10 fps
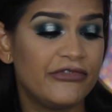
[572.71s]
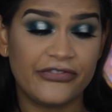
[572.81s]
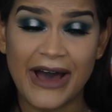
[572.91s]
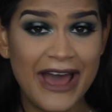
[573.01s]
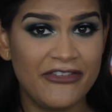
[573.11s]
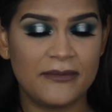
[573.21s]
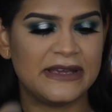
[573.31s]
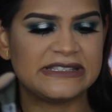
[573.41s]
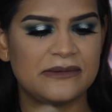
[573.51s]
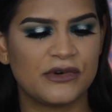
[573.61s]
5
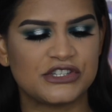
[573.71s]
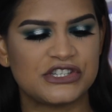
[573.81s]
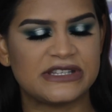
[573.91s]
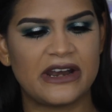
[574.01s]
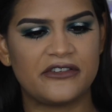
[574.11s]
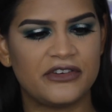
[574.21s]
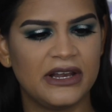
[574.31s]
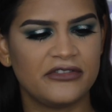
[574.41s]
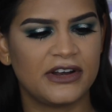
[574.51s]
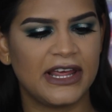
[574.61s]
amazing brushes that I
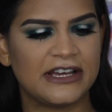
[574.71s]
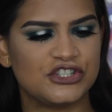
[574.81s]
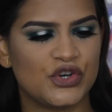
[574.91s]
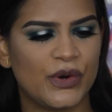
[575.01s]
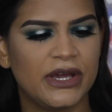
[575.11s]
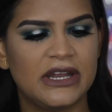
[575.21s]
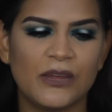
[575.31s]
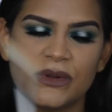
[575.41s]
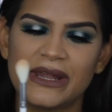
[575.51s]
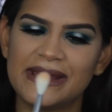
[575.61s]
really enjoyed. The
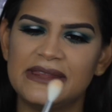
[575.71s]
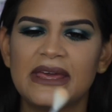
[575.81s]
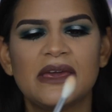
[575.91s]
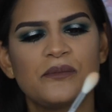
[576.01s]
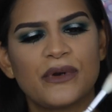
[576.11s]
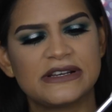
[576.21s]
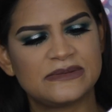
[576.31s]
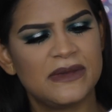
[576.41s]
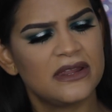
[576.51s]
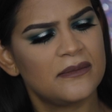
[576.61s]
one that I think impressed
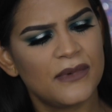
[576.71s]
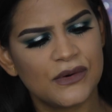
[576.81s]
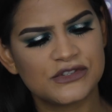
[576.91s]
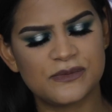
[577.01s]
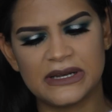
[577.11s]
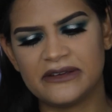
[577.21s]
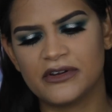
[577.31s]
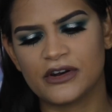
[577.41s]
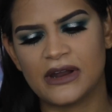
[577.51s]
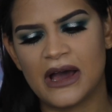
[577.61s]
me the most, believe it
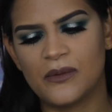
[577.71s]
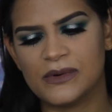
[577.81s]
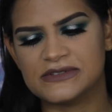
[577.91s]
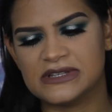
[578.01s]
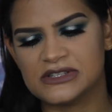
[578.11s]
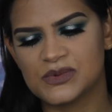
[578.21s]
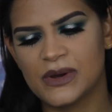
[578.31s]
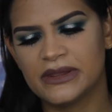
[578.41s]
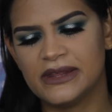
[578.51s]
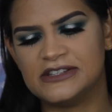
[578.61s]
or not, was this
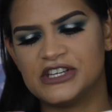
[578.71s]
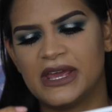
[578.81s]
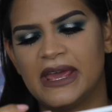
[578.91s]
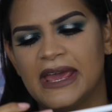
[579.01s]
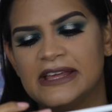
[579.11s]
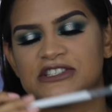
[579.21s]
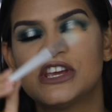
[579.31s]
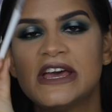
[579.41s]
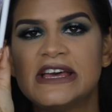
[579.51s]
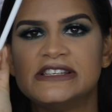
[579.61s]
one, the
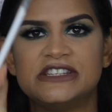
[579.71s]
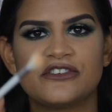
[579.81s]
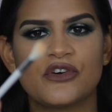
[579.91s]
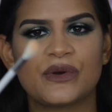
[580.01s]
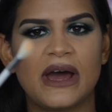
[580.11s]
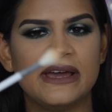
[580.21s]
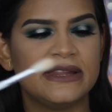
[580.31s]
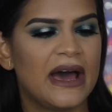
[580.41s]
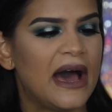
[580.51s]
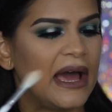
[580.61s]
JH09, the
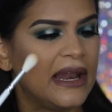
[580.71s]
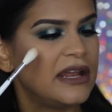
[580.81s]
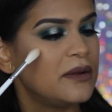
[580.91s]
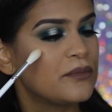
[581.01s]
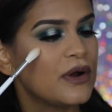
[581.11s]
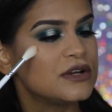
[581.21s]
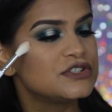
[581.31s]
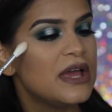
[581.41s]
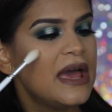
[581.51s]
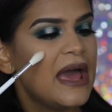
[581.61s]
highlighting brush.